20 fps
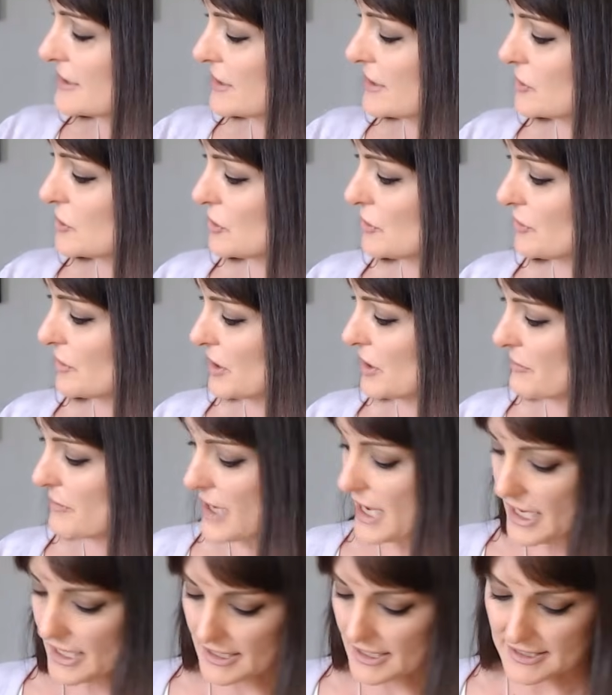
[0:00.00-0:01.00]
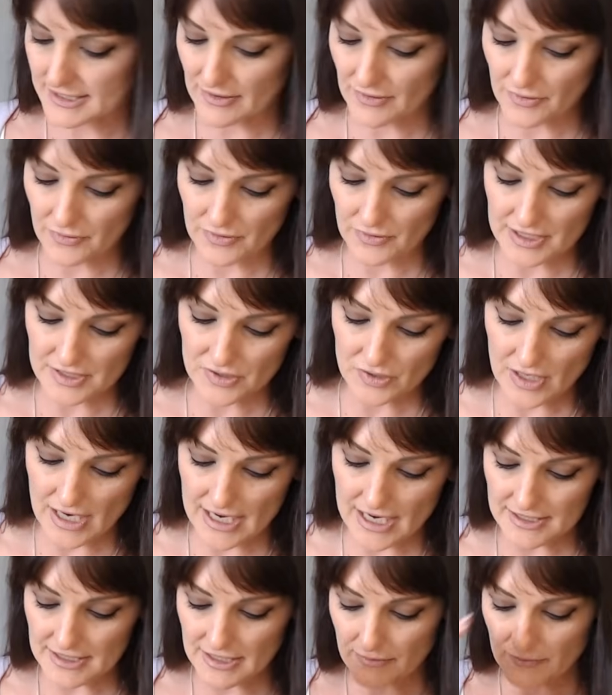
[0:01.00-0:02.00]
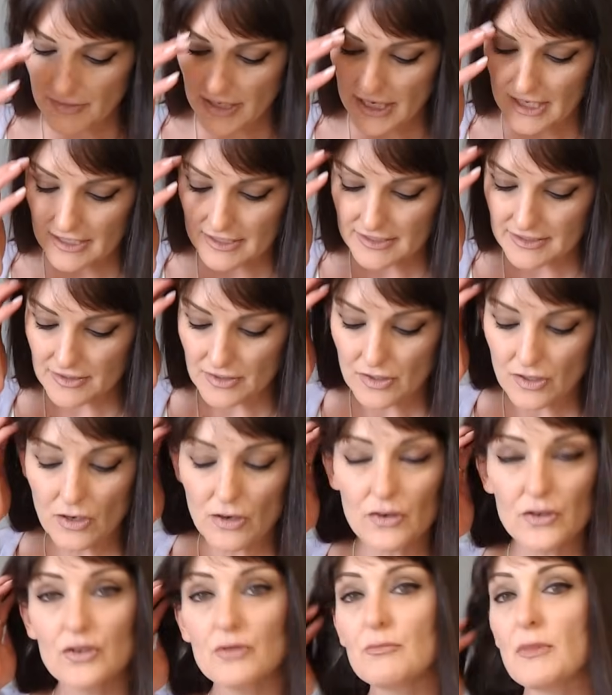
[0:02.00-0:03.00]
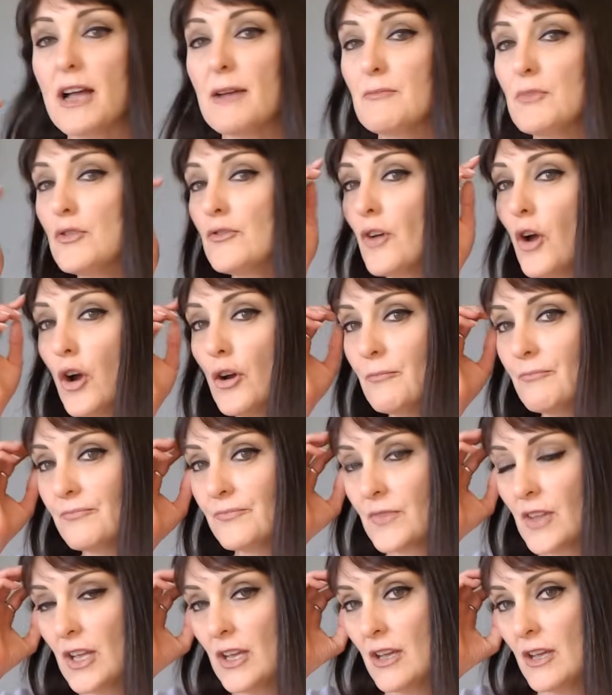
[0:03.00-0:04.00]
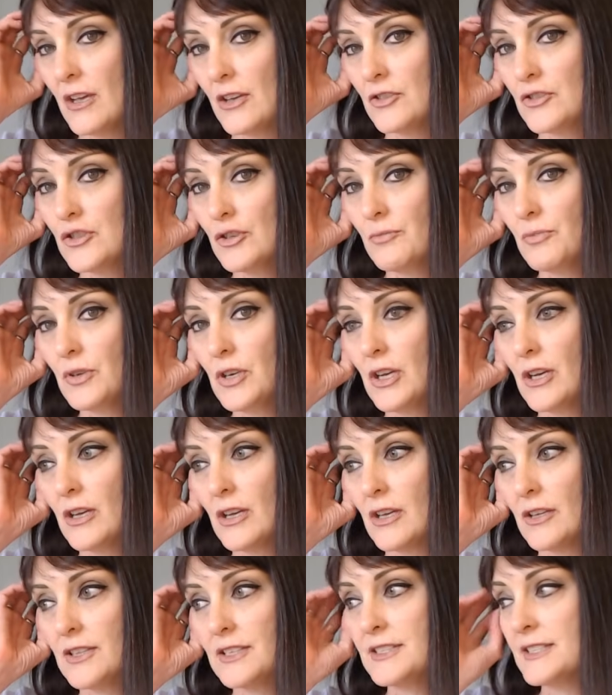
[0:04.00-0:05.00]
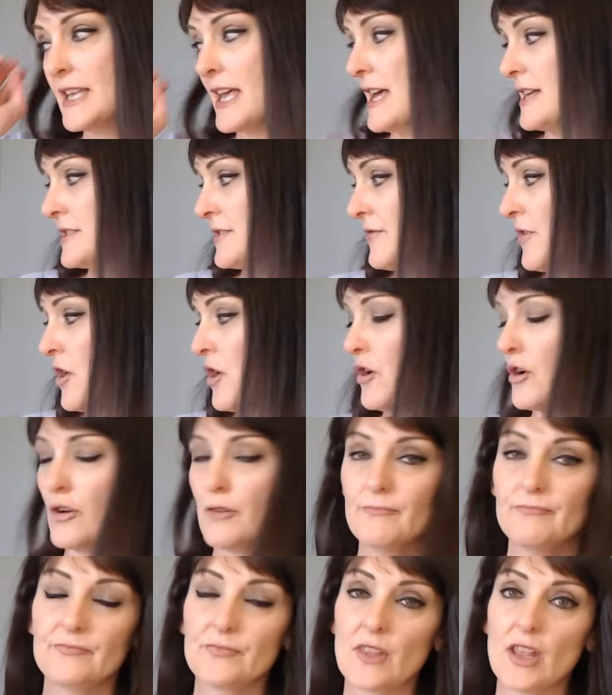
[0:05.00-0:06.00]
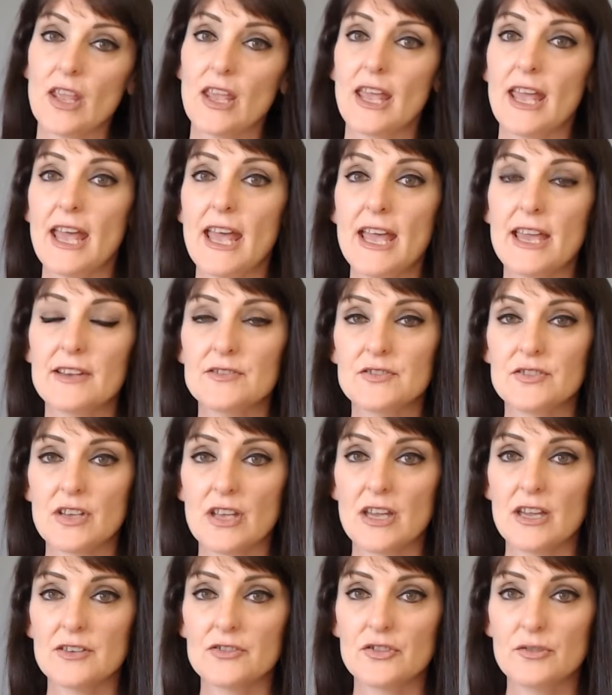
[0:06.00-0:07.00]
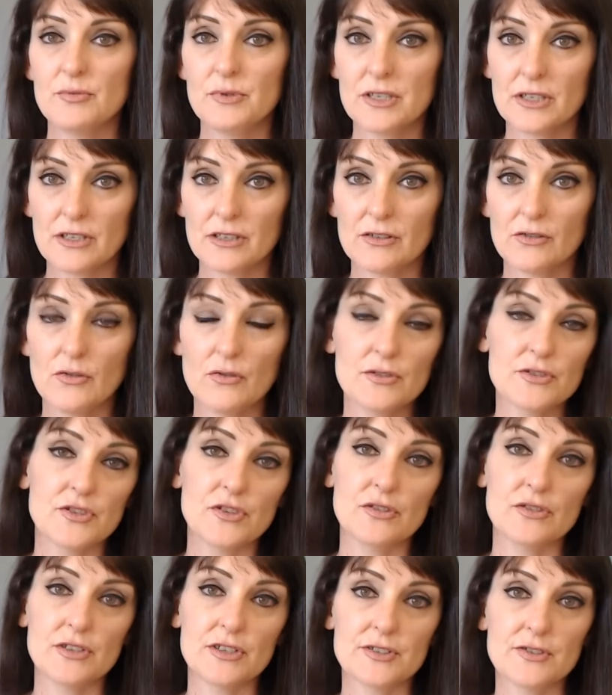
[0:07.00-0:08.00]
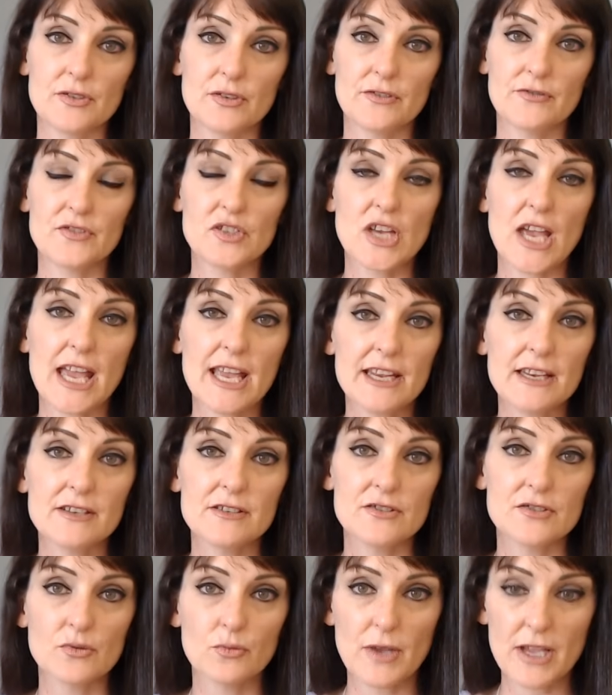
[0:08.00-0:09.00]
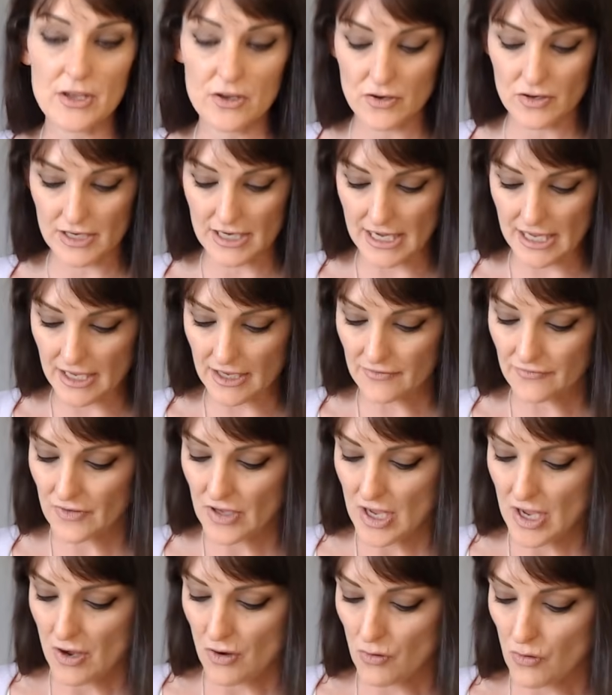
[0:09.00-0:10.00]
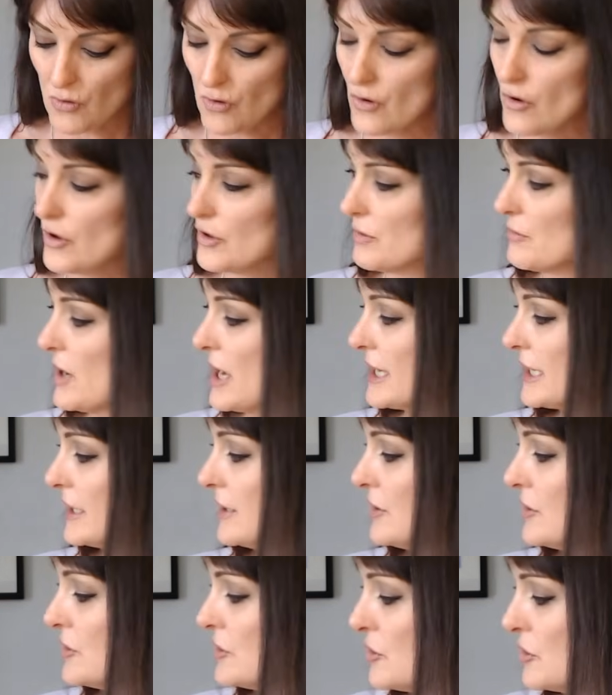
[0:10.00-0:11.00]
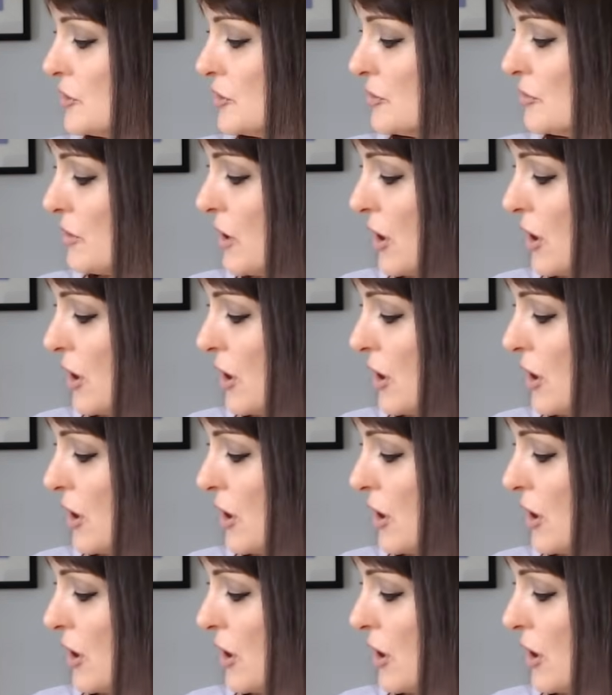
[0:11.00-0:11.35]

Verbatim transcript: that Jupiter makes through this transit means you know you might move home Jupiter, this is the house of home, and uh, Jupiter can cause you to sort of change where you live, or you might get a new